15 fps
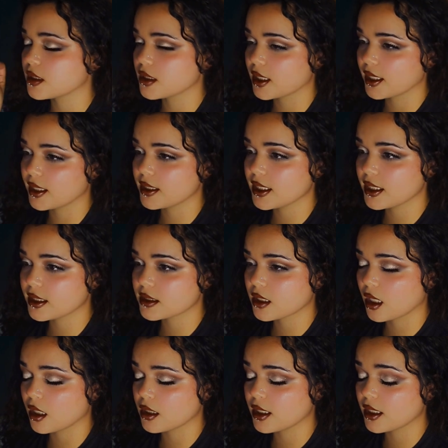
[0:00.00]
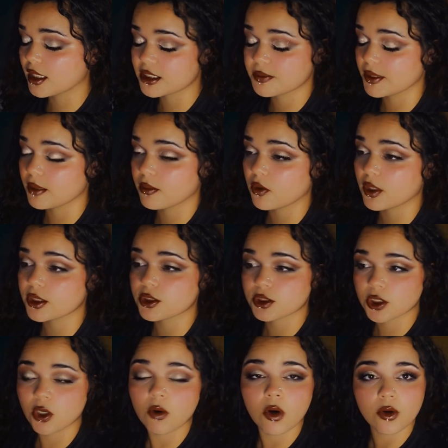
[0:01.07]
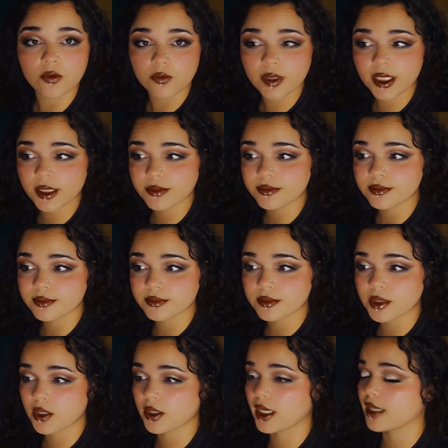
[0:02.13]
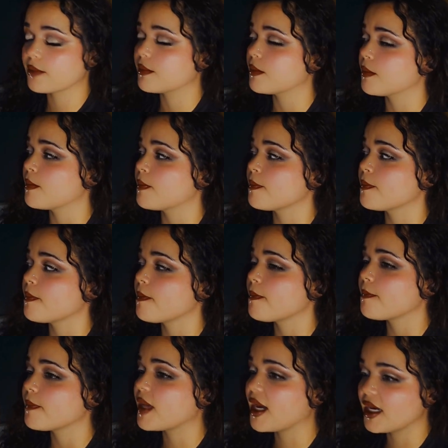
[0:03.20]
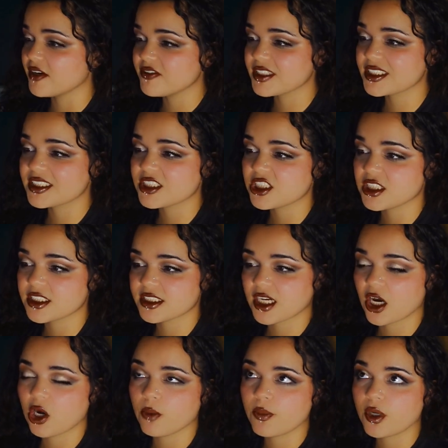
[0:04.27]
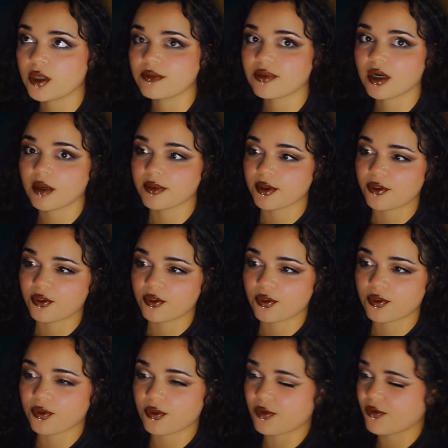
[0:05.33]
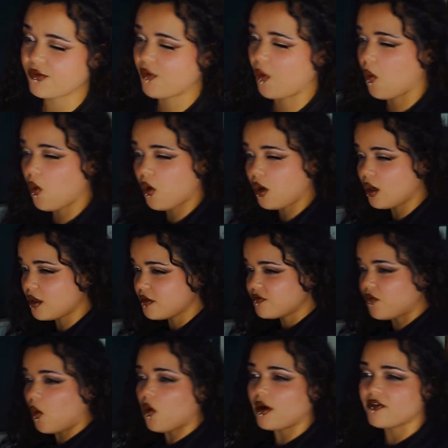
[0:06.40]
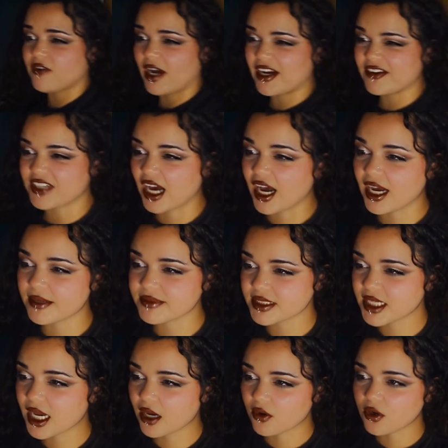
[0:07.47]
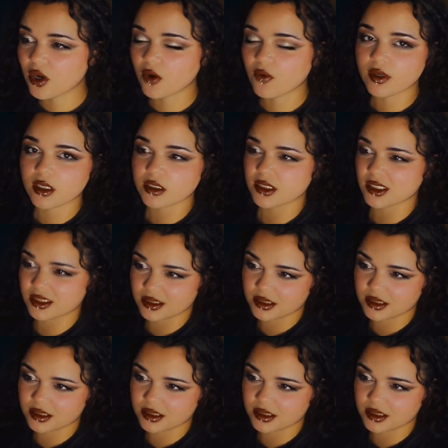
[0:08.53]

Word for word: the land is inhospitable, and so are we. Okay. I've listened to this album probably four, four or five times now. Going,